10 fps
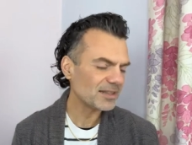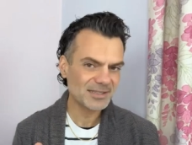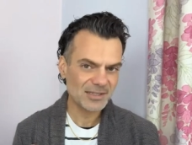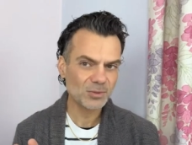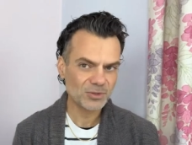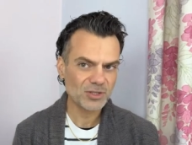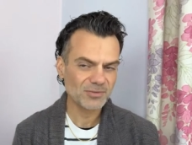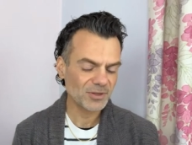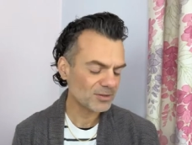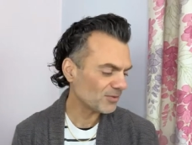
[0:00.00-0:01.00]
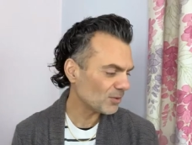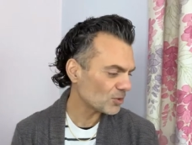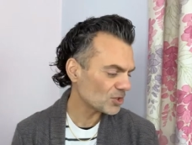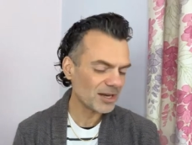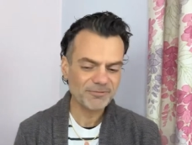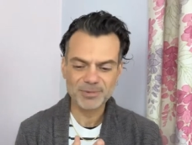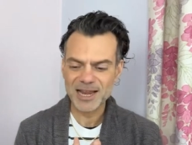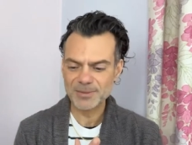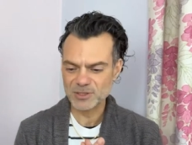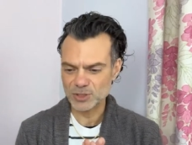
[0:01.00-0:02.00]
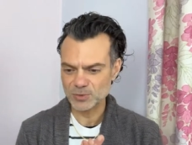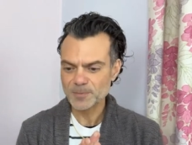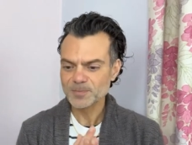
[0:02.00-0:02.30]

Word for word: This is all just for those of you watching live, perhaps two.